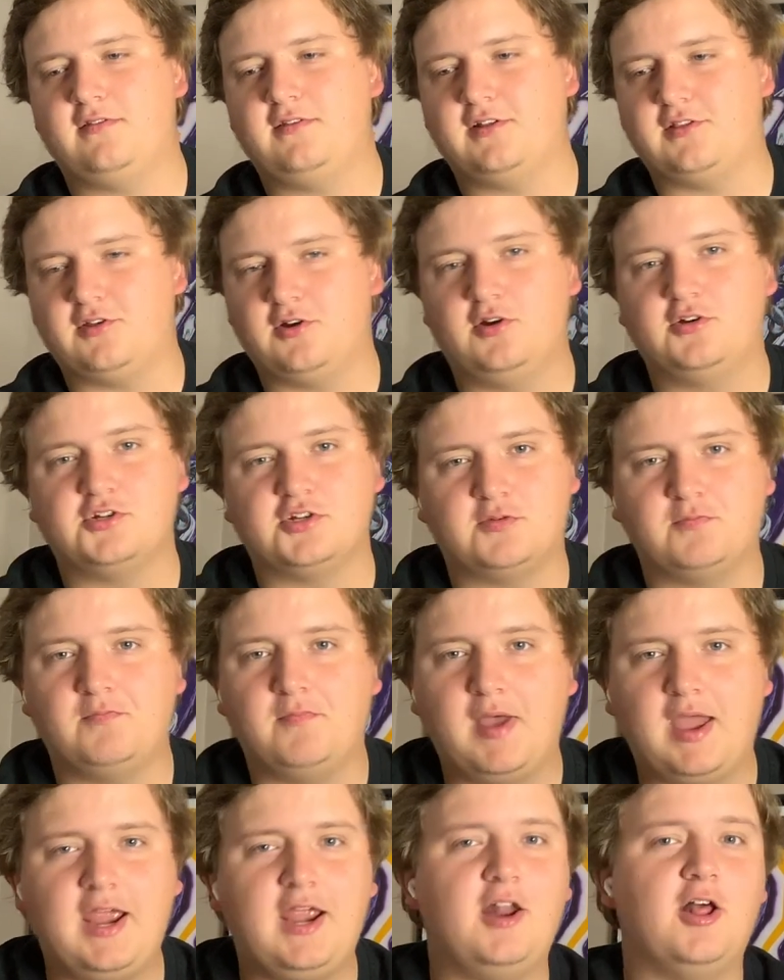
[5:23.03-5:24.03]
that they're just
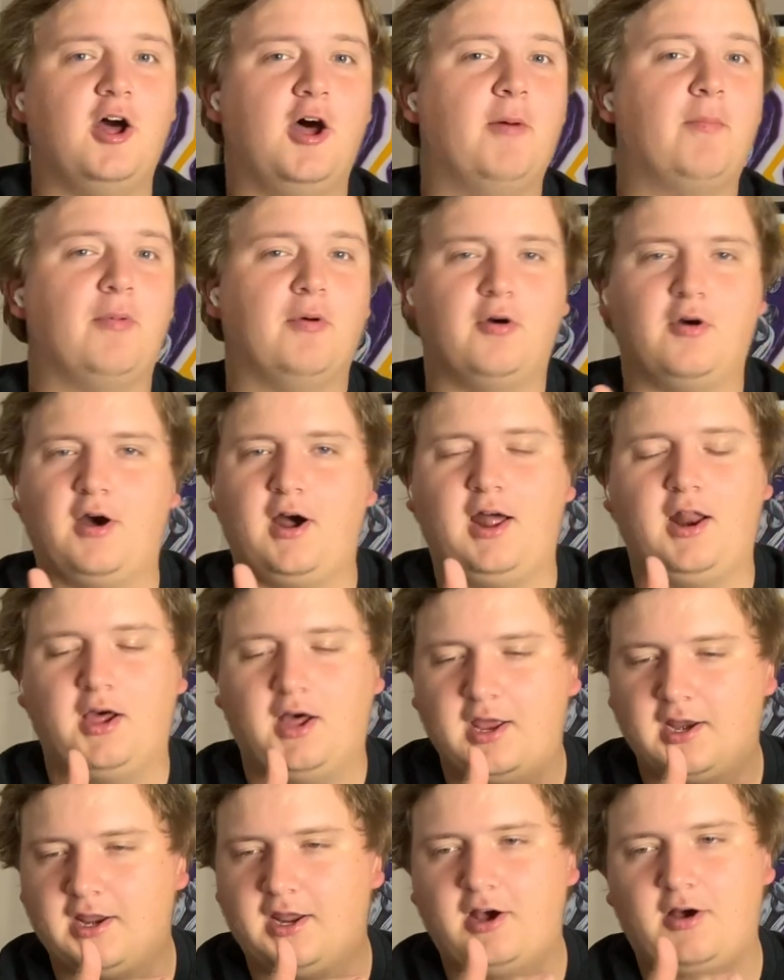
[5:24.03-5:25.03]
made up a lot
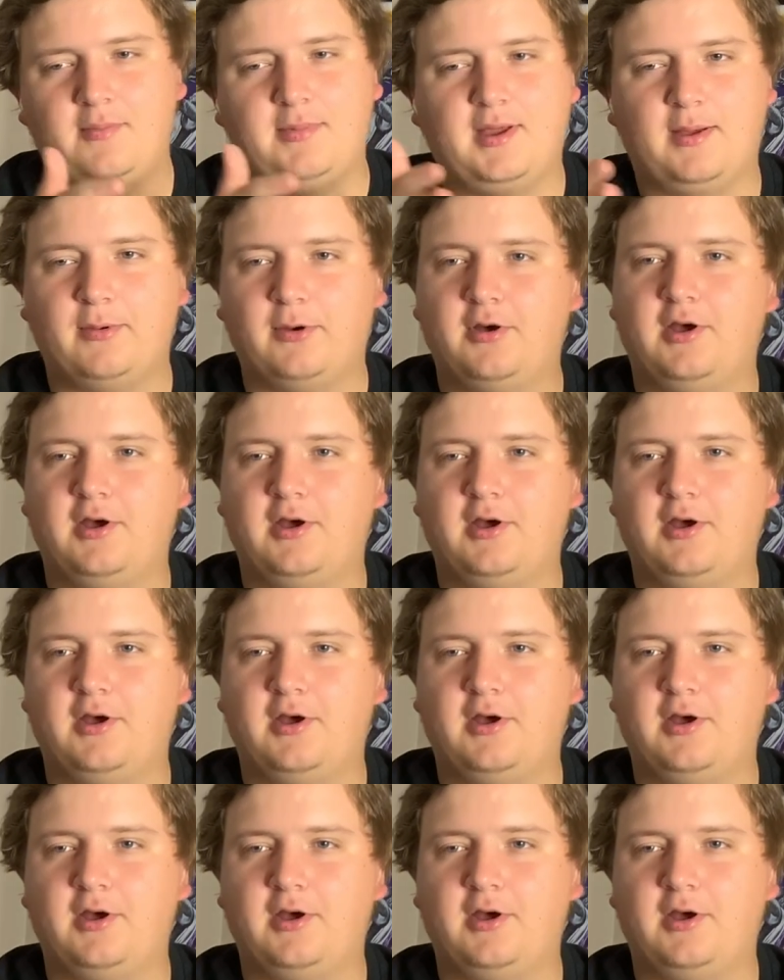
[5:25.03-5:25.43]
like Alabama.